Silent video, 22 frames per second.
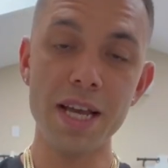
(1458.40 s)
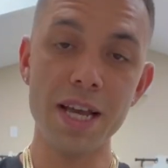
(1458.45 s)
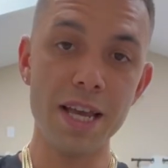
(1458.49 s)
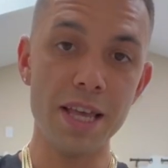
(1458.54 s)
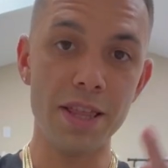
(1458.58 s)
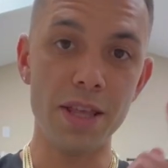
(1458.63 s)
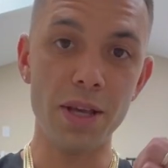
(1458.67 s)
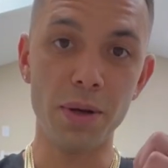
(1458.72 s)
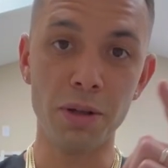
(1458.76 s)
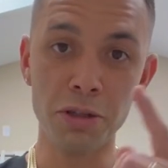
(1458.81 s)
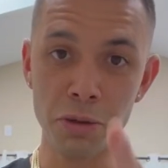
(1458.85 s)

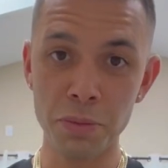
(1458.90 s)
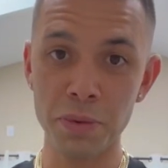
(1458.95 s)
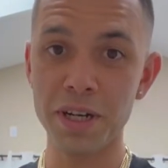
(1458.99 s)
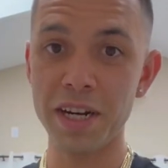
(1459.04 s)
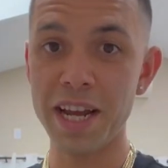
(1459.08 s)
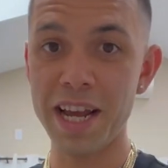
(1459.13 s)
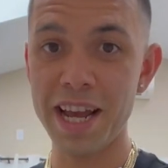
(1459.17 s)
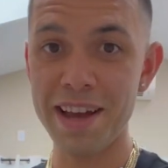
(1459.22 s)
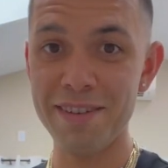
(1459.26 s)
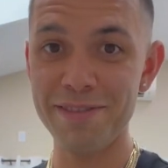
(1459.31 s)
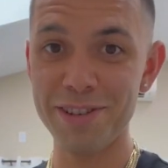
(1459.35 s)
The only one I
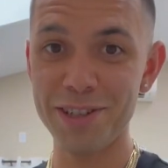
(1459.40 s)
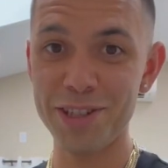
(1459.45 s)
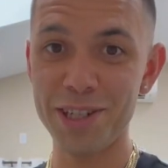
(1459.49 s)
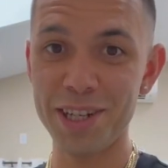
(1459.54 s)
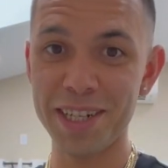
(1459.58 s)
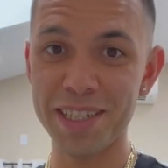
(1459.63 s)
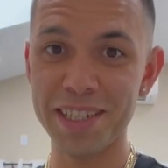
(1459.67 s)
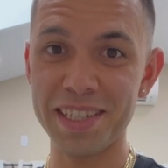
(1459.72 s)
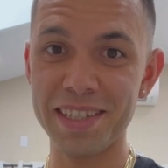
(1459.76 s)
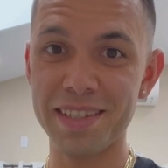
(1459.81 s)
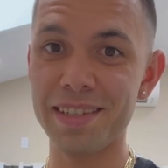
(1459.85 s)
haven't
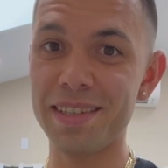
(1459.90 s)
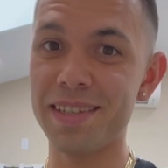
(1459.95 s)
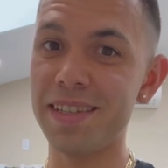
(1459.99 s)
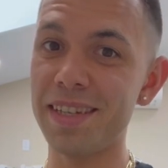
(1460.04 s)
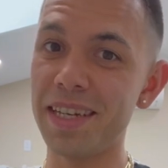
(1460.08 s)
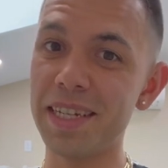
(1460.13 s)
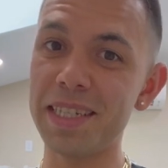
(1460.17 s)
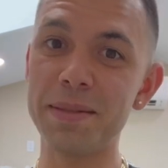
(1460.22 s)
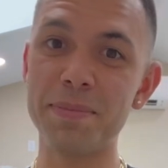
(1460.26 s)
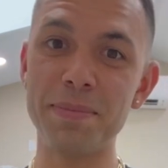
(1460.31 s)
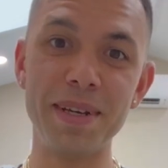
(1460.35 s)
checked is the
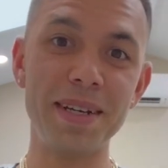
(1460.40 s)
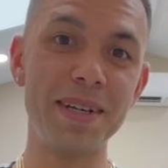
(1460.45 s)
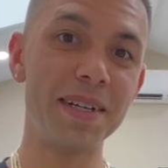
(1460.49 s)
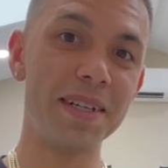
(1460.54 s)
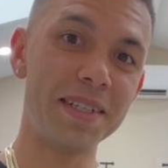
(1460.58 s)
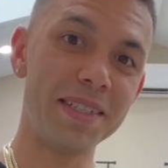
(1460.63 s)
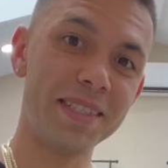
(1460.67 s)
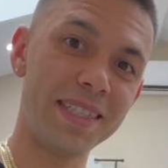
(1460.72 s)
6 because